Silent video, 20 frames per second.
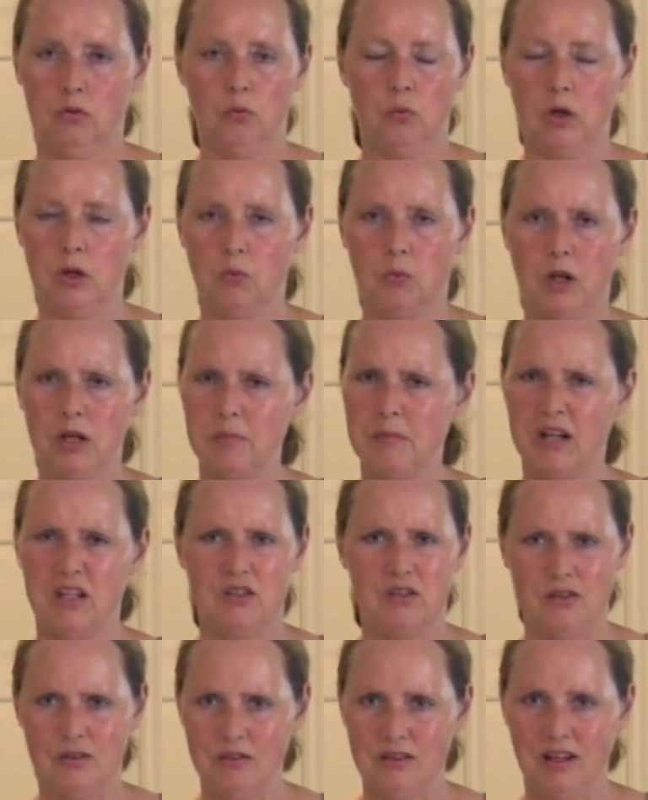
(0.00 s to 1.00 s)
what am
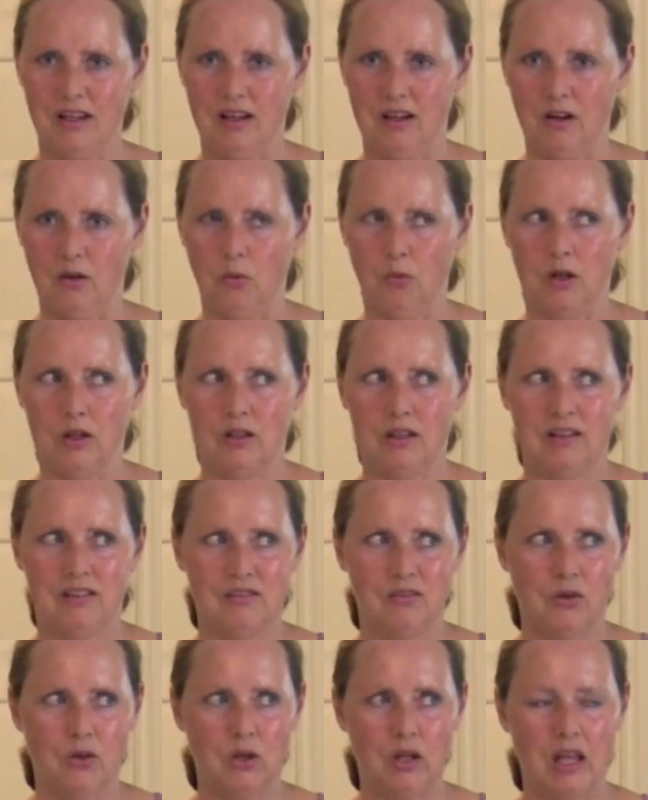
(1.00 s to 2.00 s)
I doing here?
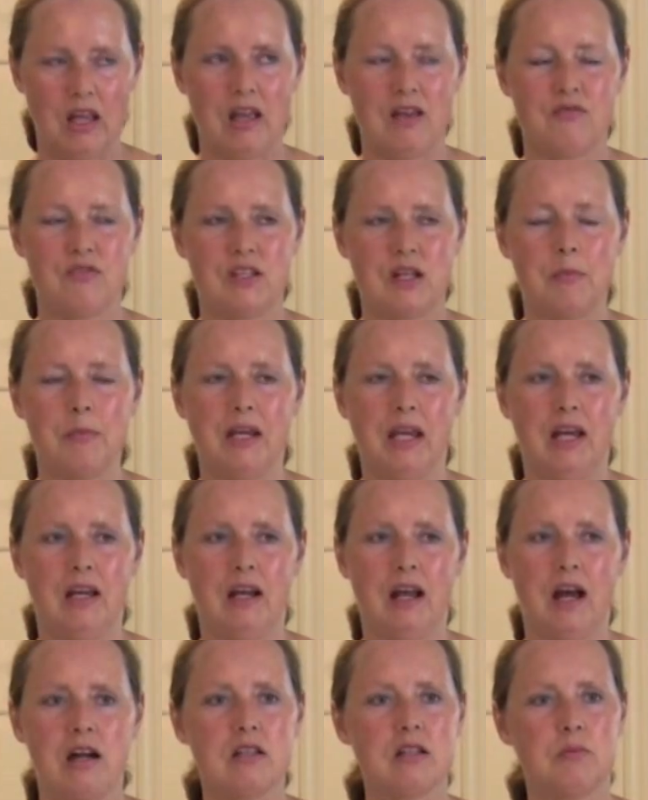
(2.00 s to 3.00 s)
If somebody
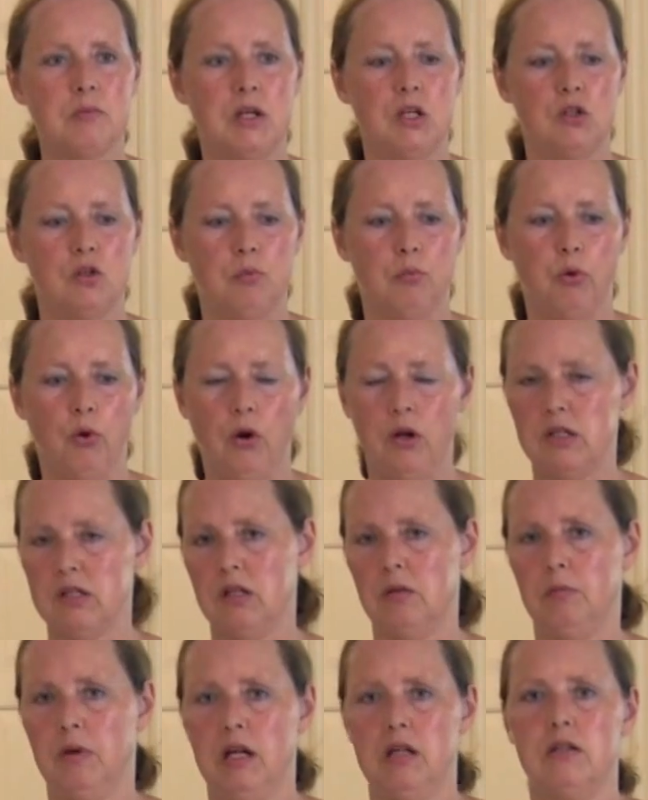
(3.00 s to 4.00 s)
asked me to
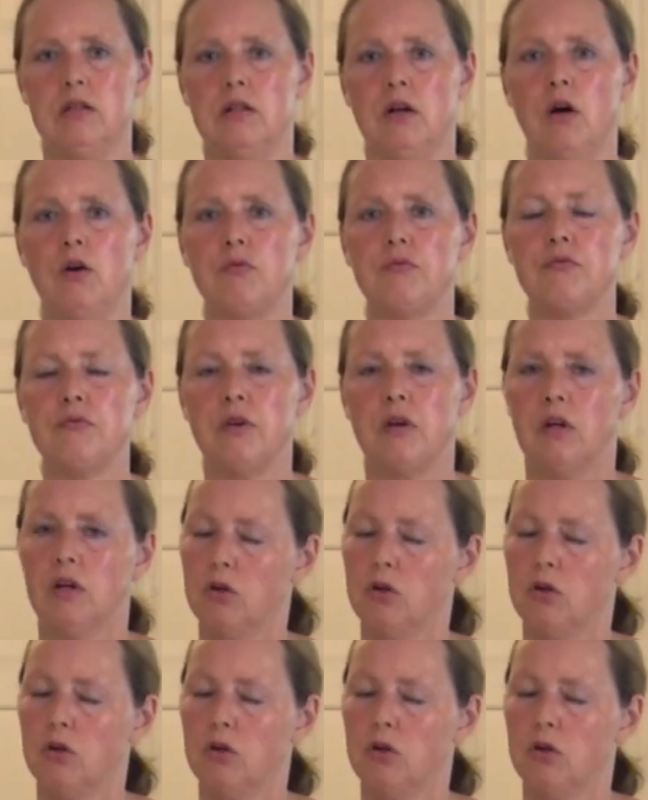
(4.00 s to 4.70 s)
poison myself